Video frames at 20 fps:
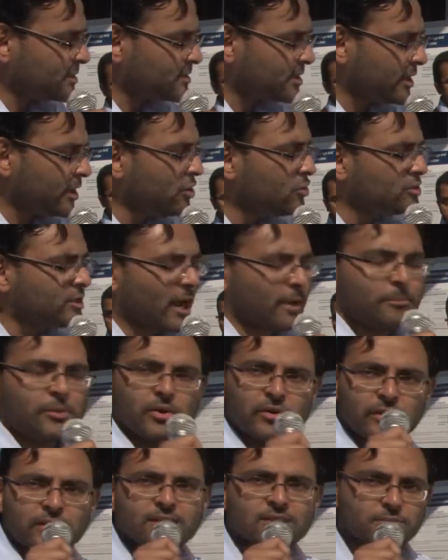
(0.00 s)
there is a huge
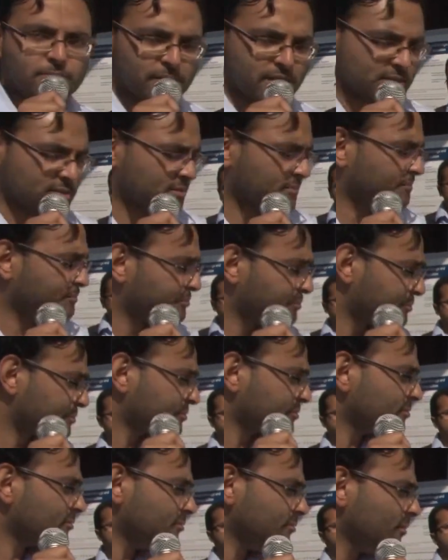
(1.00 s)
ambiguity space.
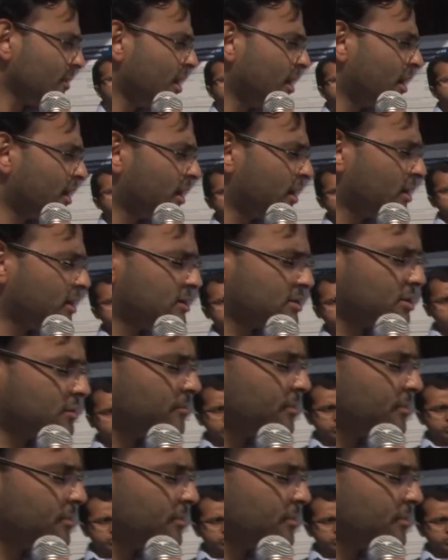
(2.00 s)
Uh, so